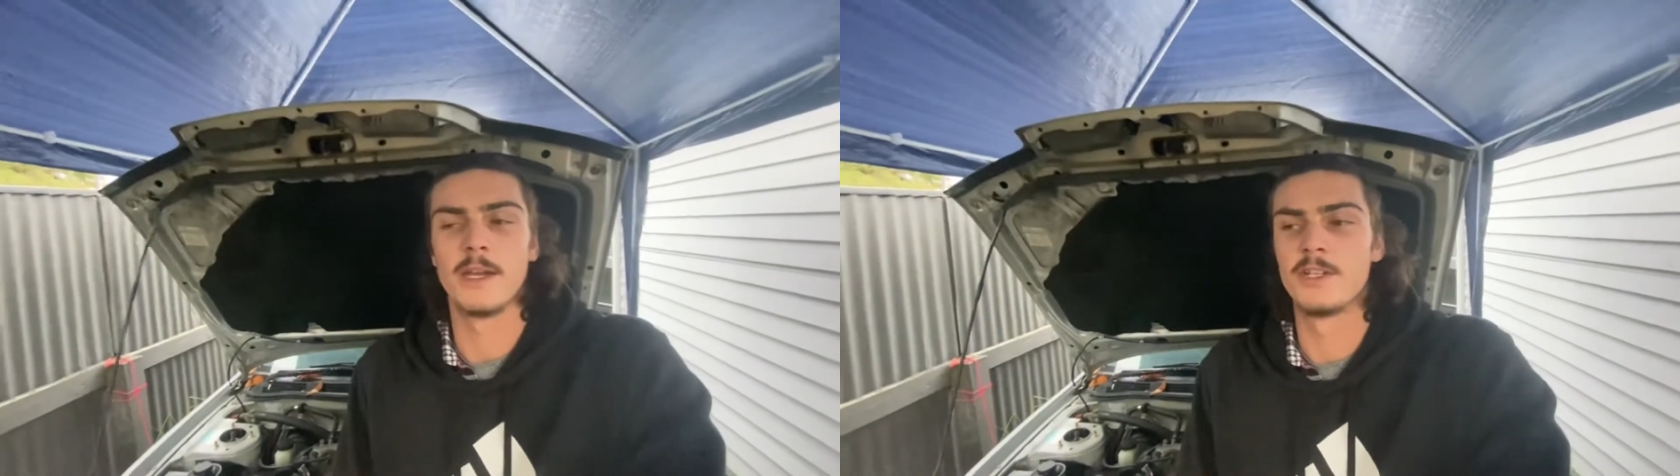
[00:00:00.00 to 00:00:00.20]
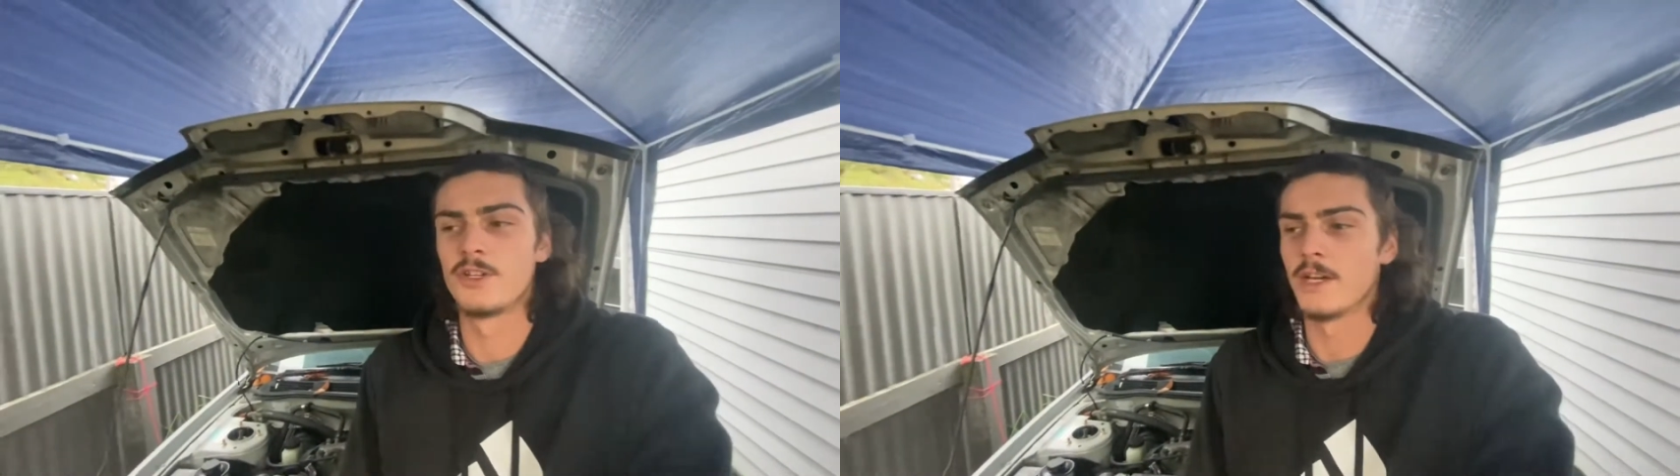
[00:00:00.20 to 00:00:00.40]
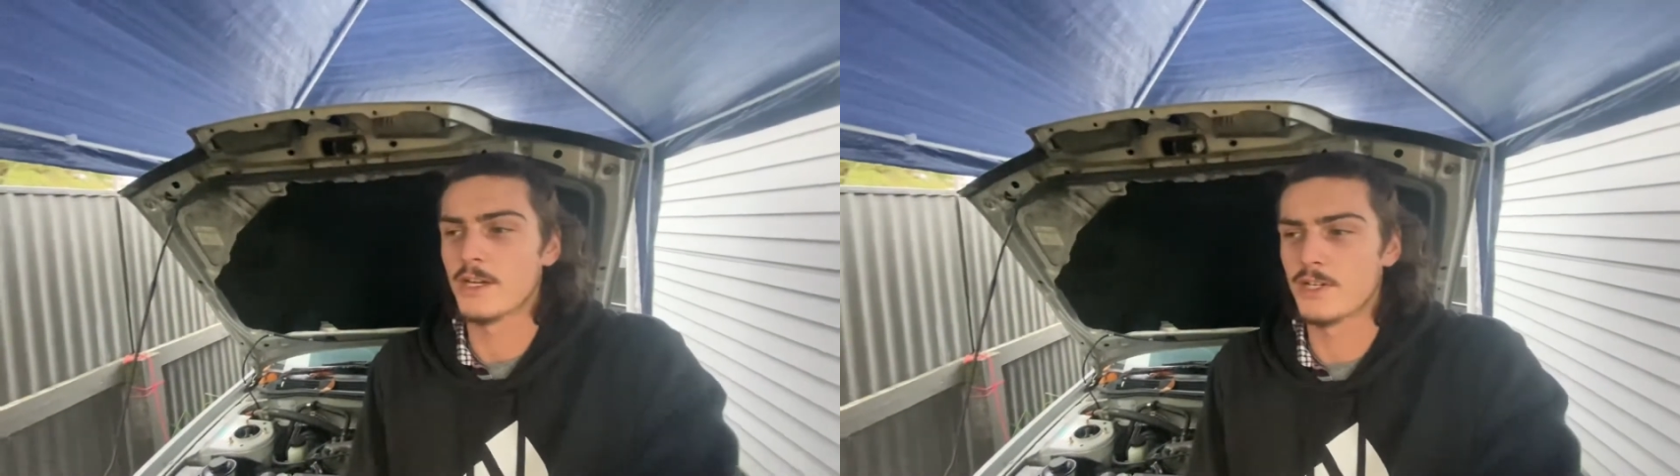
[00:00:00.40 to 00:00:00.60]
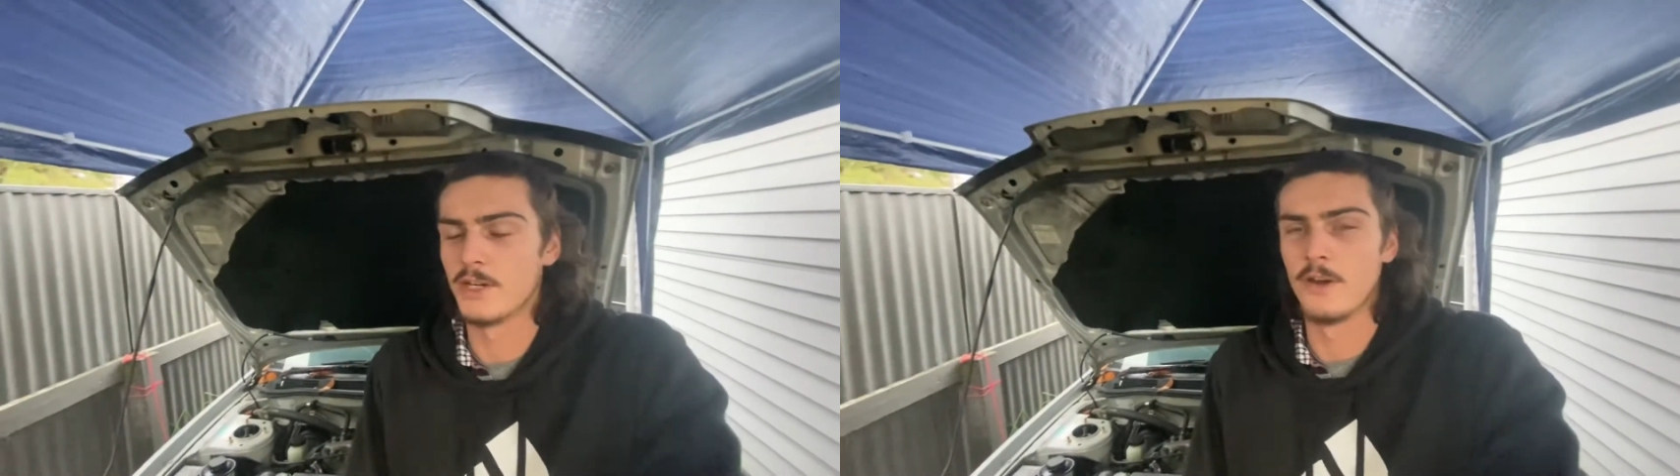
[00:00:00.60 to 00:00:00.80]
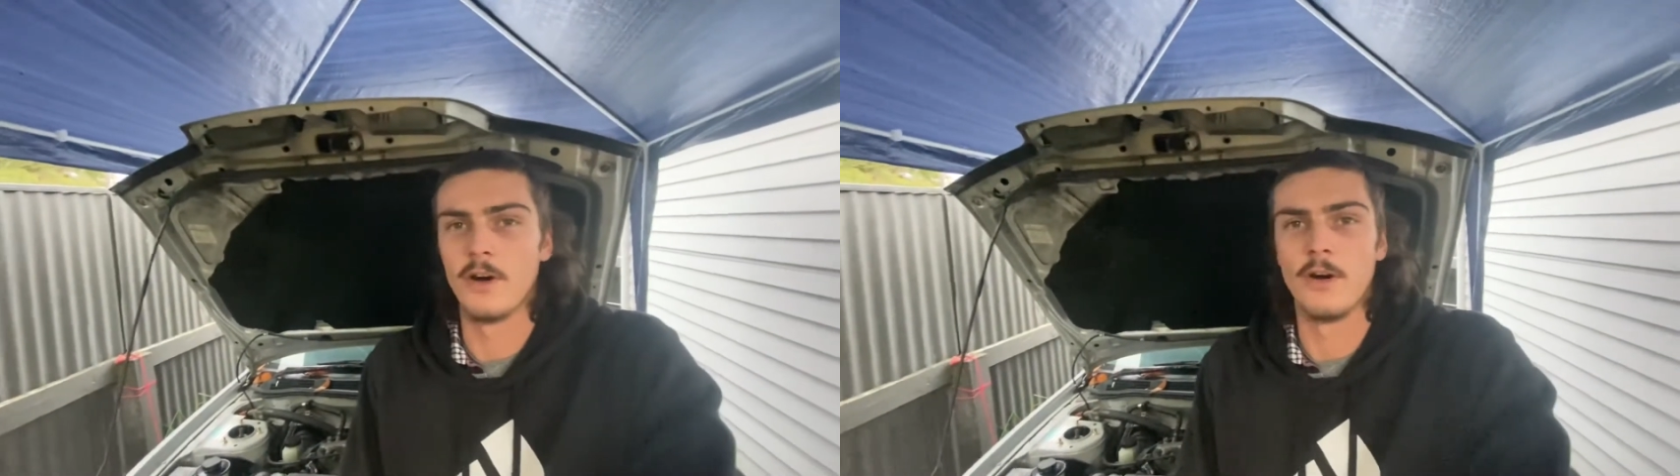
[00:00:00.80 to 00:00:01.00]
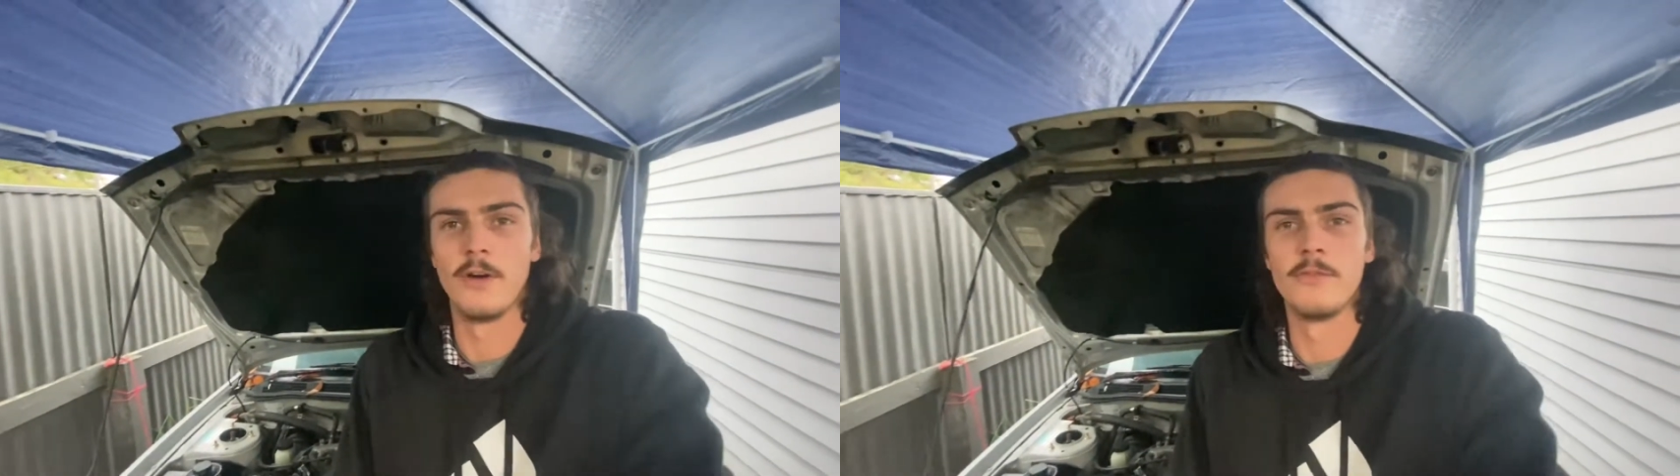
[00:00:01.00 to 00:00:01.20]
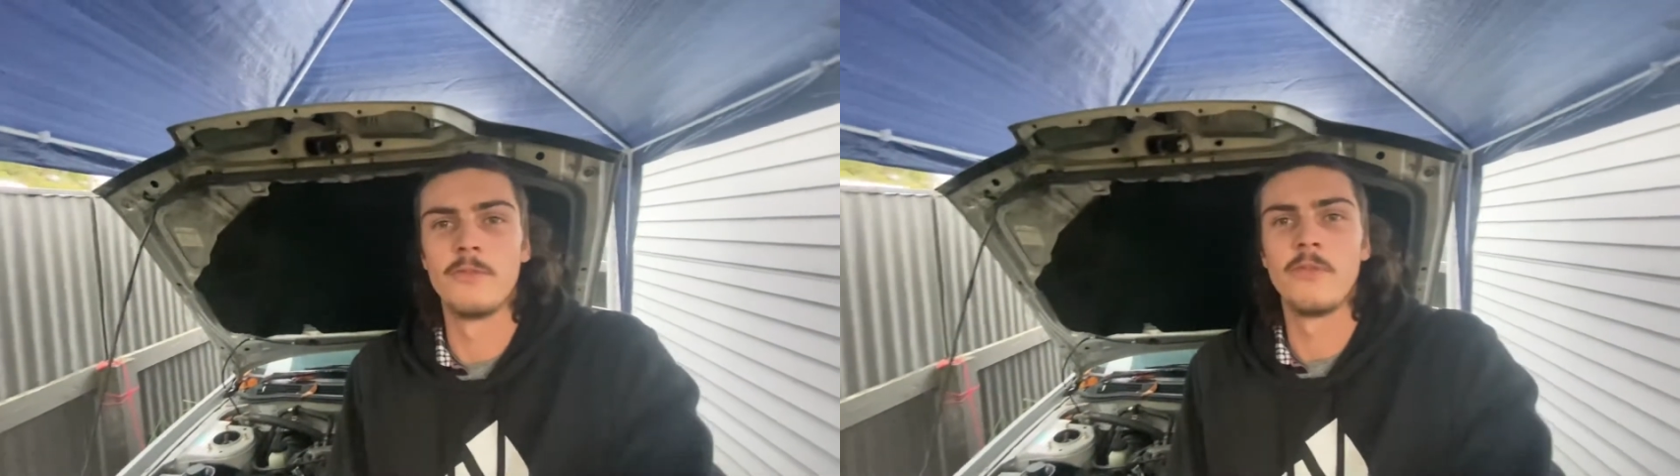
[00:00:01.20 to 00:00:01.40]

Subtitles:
introduction of